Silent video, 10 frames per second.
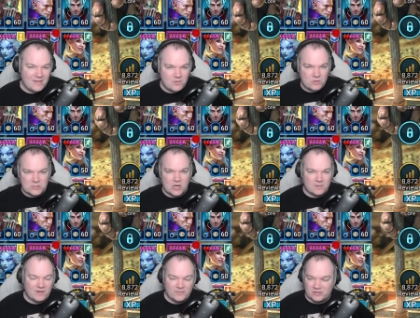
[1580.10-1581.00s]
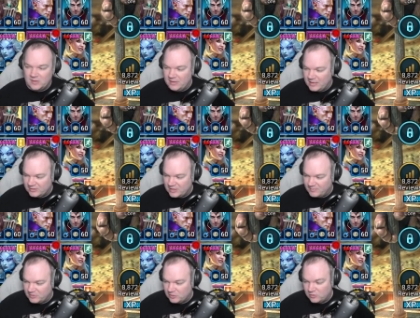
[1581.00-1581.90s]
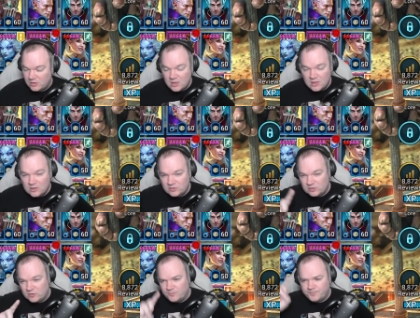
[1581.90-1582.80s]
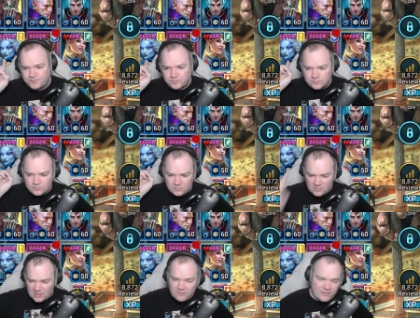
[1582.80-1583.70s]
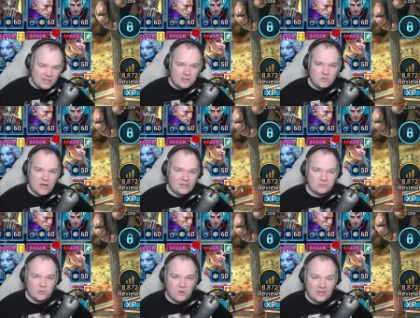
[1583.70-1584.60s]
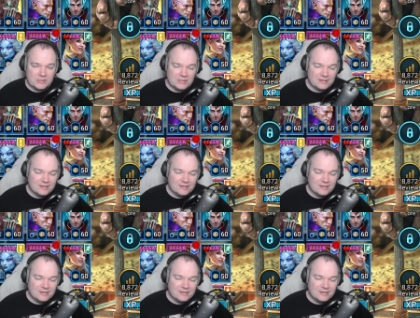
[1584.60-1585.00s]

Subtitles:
we talk about this in the next episode. So thank you guys for watching,